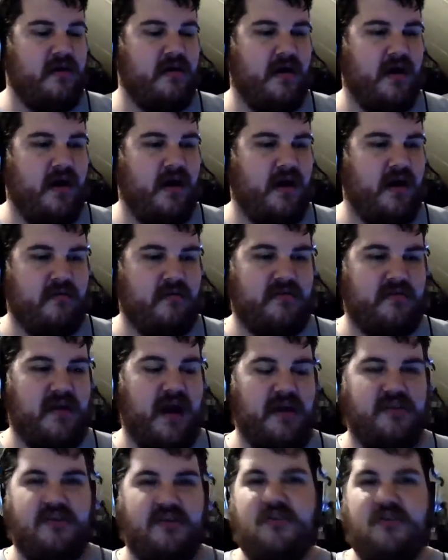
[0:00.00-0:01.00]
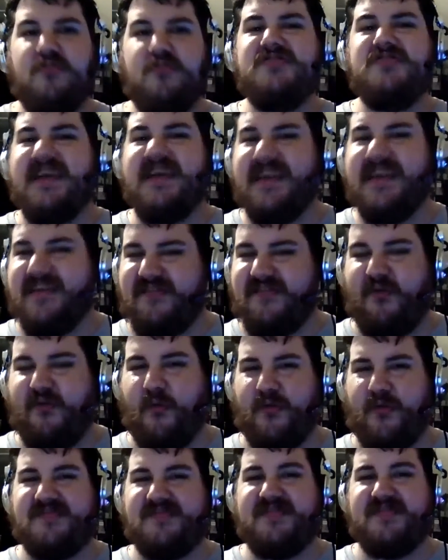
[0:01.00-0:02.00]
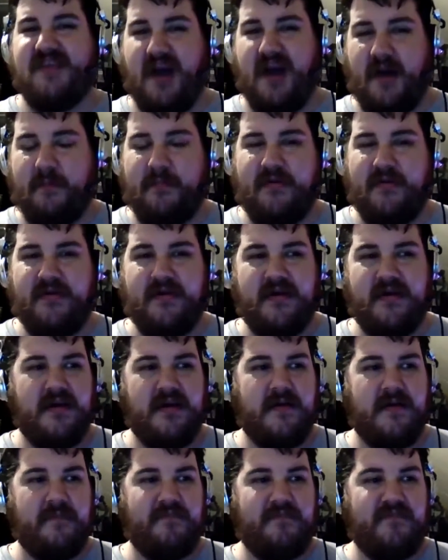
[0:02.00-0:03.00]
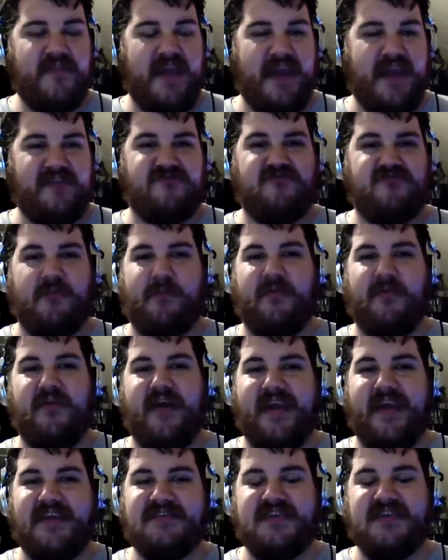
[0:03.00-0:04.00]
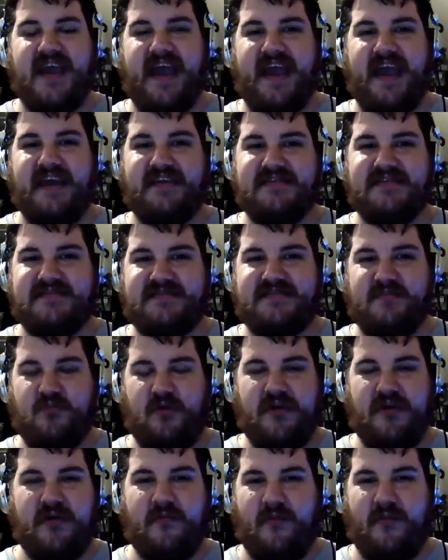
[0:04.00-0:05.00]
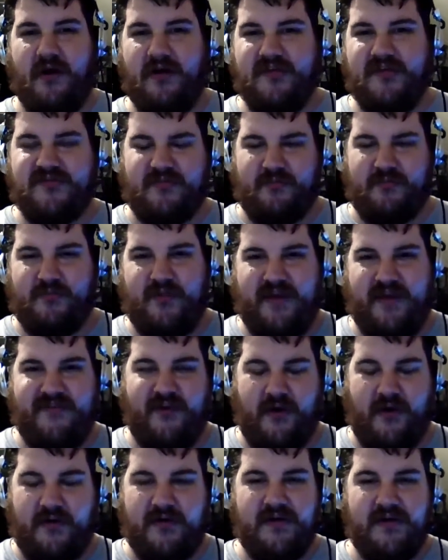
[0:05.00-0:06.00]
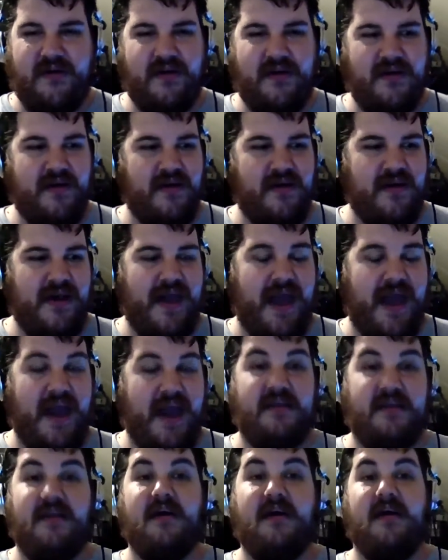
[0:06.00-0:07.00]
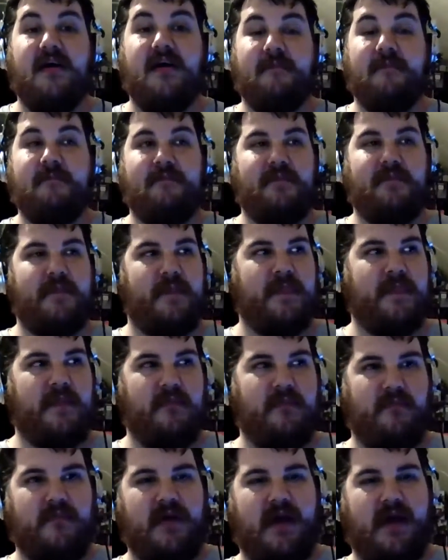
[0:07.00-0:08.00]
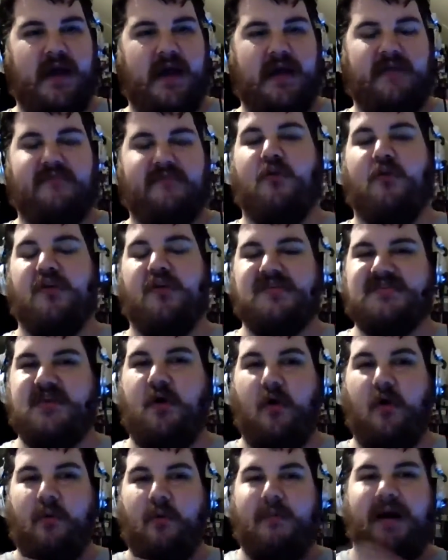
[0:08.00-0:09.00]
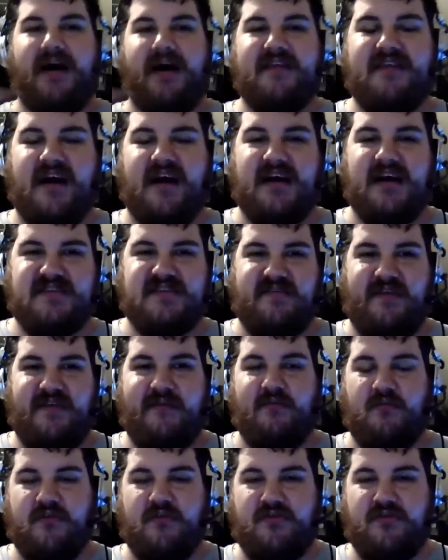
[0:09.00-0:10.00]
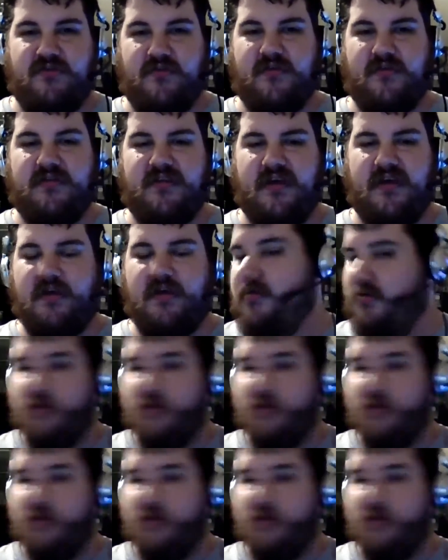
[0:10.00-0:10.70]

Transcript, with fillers: Oh God, Eugene as Forrest Gump. You had Triple H as William Wallace from Braveheart and and of course the whole montage of everyone doing the